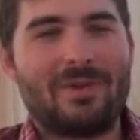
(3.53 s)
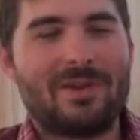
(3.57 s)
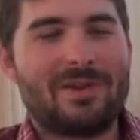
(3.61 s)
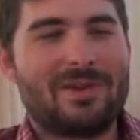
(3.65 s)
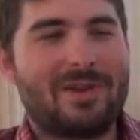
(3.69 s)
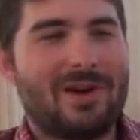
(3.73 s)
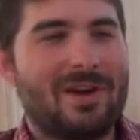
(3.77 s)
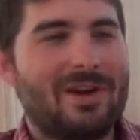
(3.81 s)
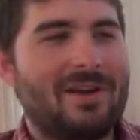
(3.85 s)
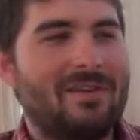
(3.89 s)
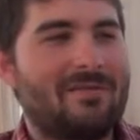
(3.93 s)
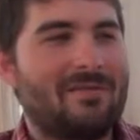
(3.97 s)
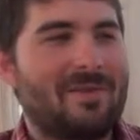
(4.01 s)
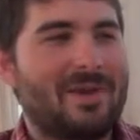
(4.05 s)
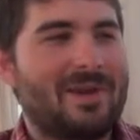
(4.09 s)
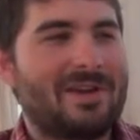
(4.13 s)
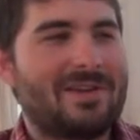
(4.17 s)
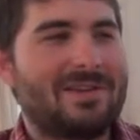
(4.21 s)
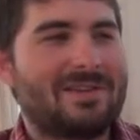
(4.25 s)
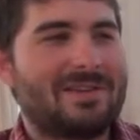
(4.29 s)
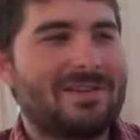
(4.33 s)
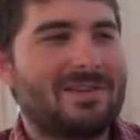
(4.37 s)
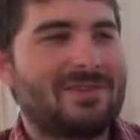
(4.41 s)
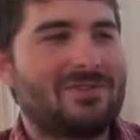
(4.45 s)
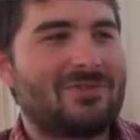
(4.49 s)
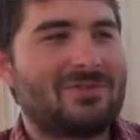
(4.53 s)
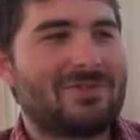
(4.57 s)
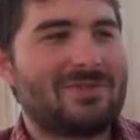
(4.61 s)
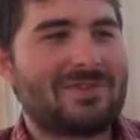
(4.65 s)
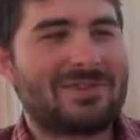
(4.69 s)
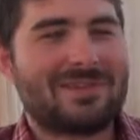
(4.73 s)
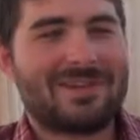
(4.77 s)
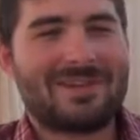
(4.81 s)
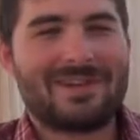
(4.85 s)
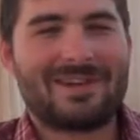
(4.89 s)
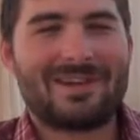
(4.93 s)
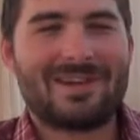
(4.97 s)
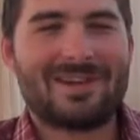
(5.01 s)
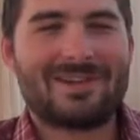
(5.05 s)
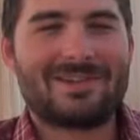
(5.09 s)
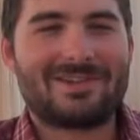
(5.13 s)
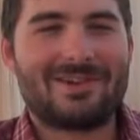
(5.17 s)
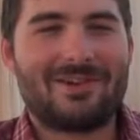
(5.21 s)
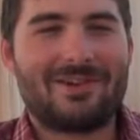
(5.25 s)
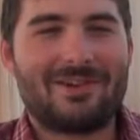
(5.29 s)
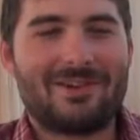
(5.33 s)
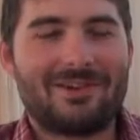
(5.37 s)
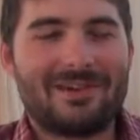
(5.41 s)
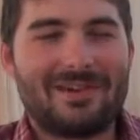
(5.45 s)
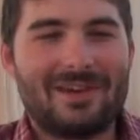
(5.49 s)
but none have been as interesting as
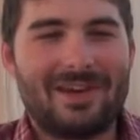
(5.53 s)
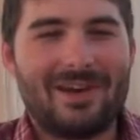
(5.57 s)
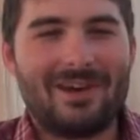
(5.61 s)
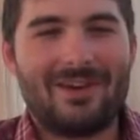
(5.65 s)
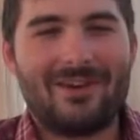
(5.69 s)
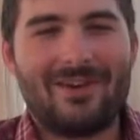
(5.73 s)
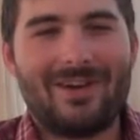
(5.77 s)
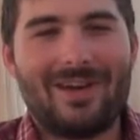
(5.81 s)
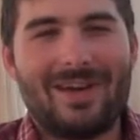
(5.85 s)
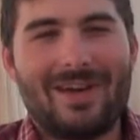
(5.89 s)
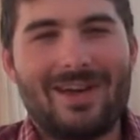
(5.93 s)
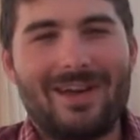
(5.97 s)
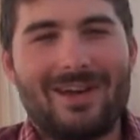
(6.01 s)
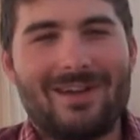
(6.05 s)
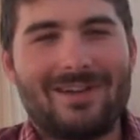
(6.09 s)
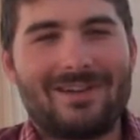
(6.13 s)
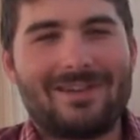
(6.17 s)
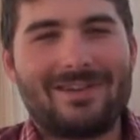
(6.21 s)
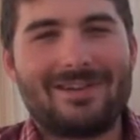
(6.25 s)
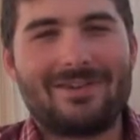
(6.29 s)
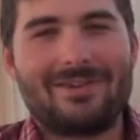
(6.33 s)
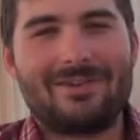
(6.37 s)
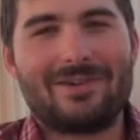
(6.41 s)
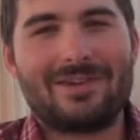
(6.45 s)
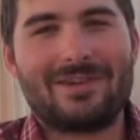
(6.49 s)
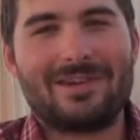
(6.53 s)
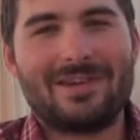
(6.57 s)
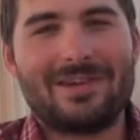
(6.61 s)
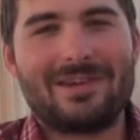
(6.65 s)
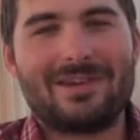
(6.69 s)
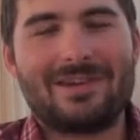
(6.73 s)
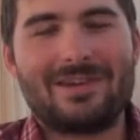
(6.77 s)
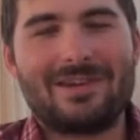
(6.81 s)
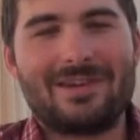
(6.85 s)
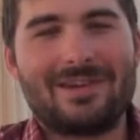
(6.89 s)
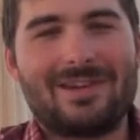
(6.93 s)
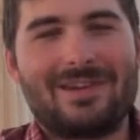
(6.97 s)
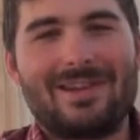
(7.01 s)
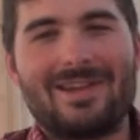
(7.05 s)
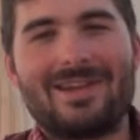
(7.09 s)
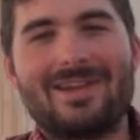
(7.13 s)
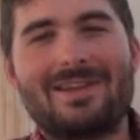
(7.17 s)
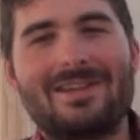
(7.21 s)
Anandar here in India.